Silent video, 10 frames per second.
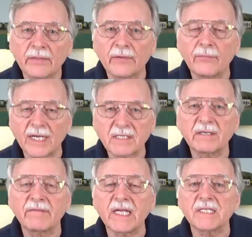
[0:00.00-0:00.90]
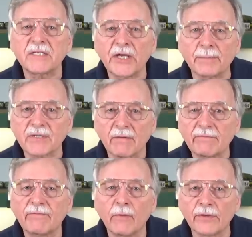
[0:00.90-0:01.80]
the rest of these tips
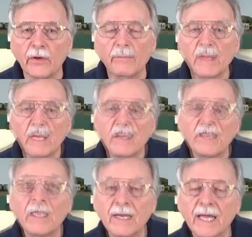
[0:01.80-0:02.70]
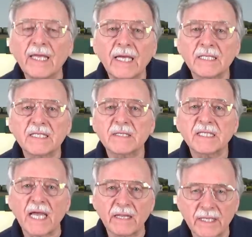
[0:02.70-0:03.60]
for you. And I can't
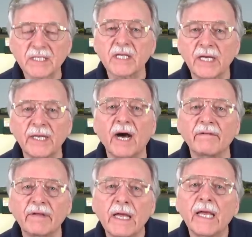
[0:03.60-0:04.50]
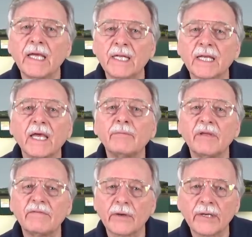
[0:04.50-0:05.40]
say this enough. It can
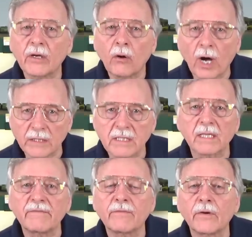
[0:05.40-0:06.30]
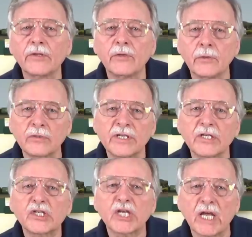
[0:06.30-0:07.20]
be very costly for you to
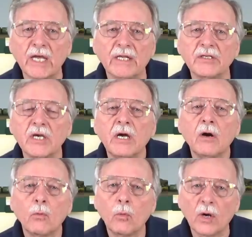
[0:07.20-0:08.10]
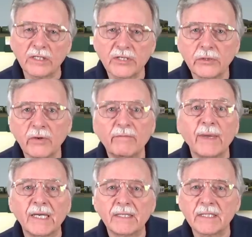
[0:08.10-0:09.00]
change once you have
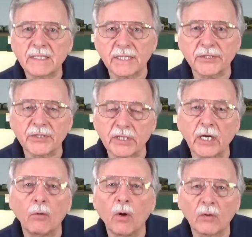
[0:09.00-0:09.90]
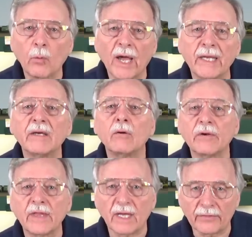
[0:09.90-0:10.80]
made a decision to go one way
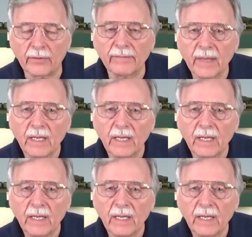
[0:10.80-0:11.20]
or the other,